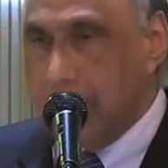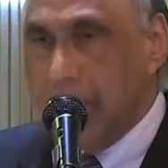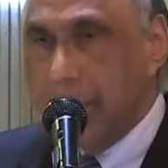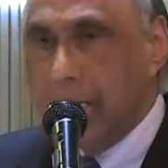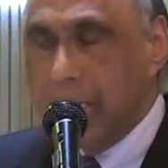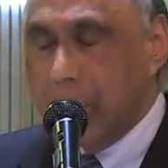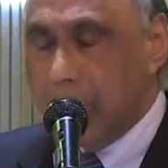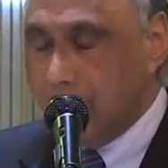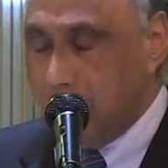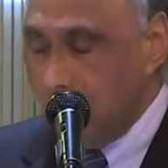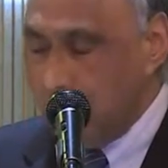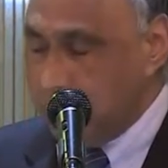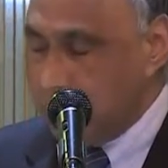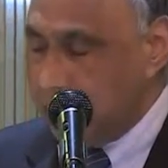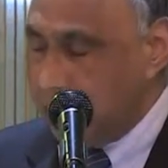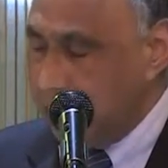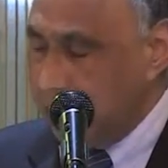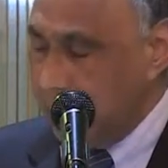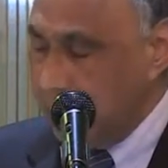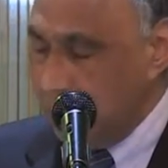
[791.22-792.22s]
In
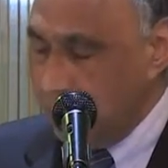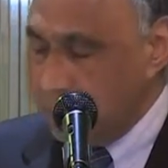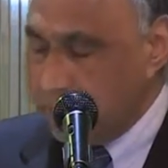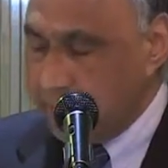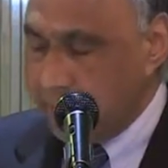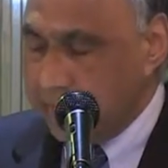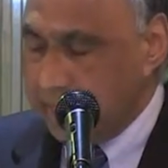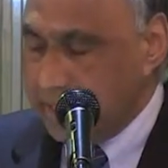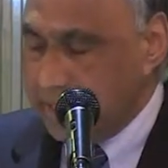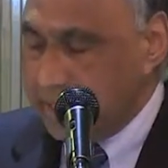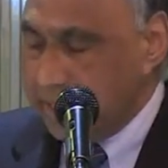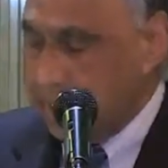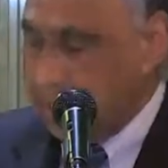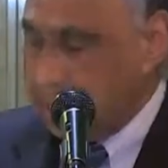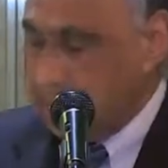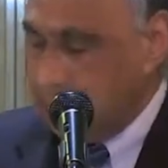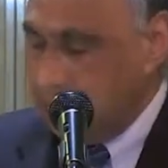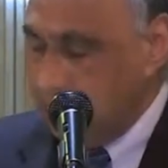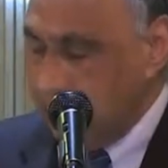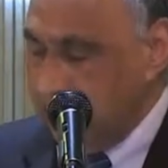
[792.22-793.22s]
closing, you journalists here
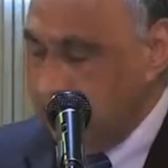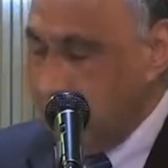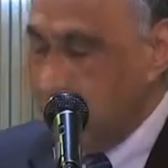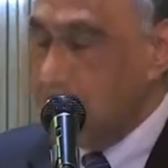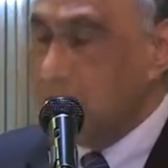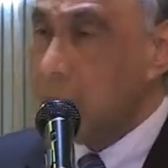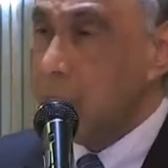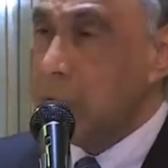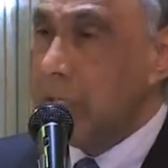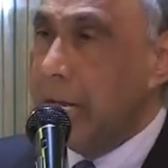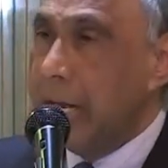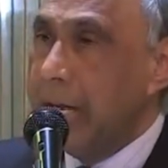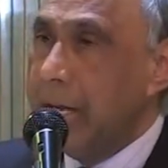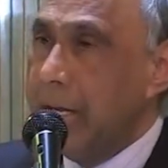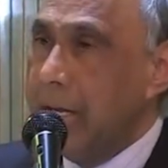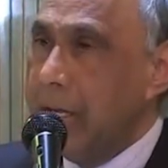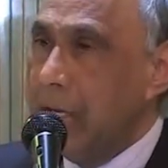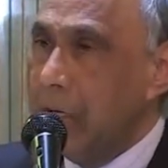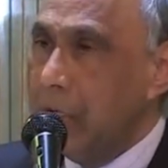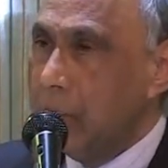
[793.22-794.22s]

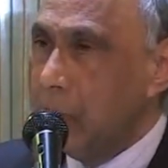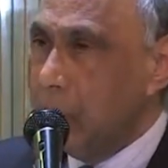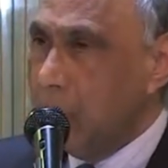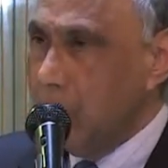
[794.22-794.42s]
today,